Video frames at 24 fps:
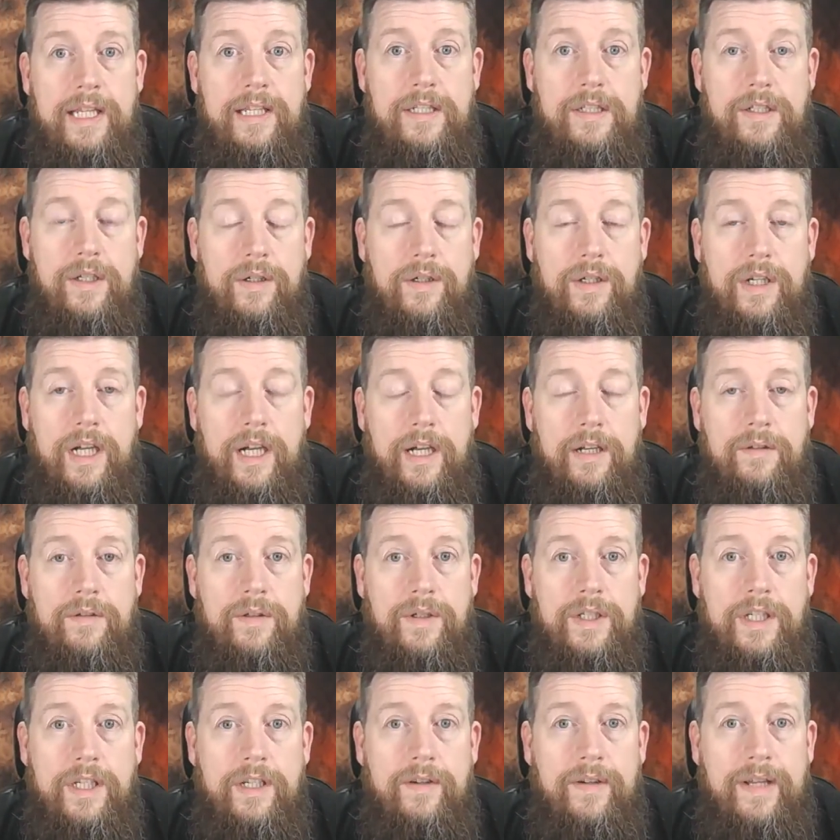
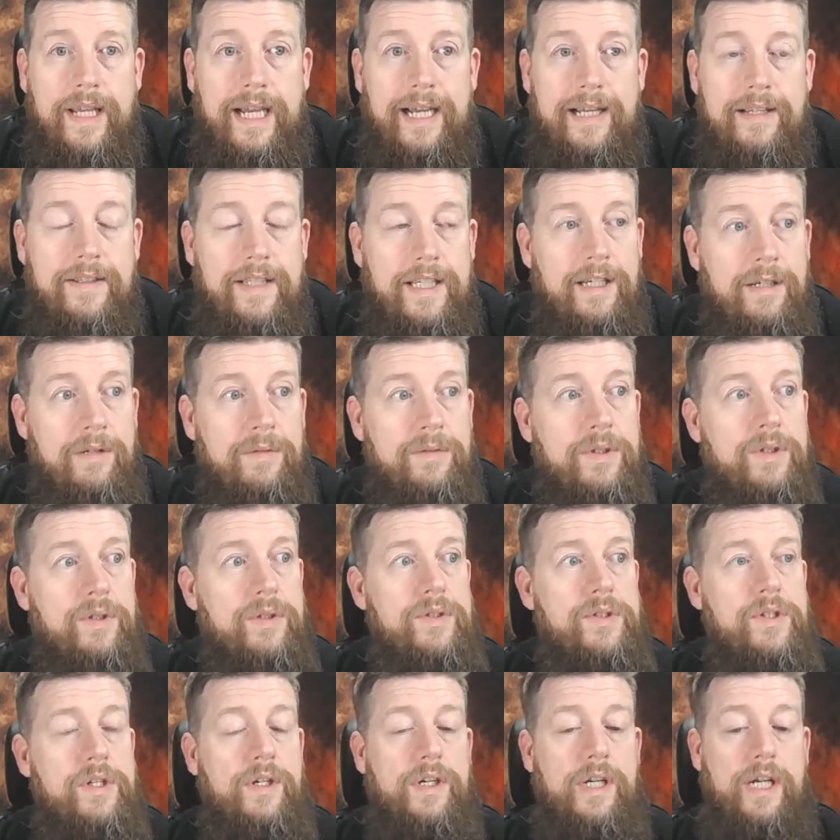.co.uk, the Old
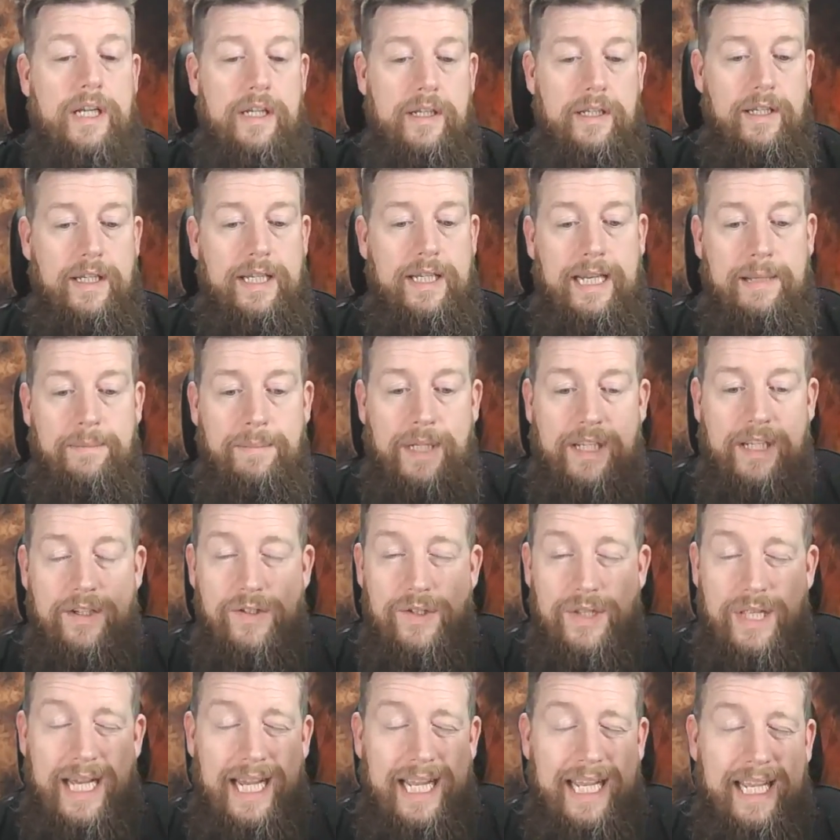Norse.co.uk,
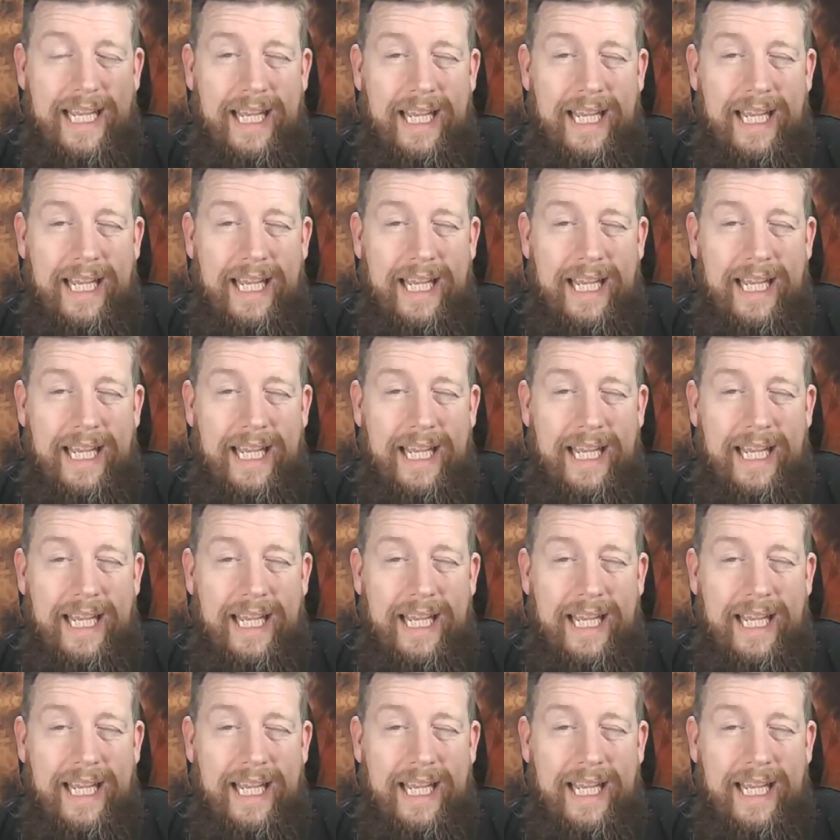because they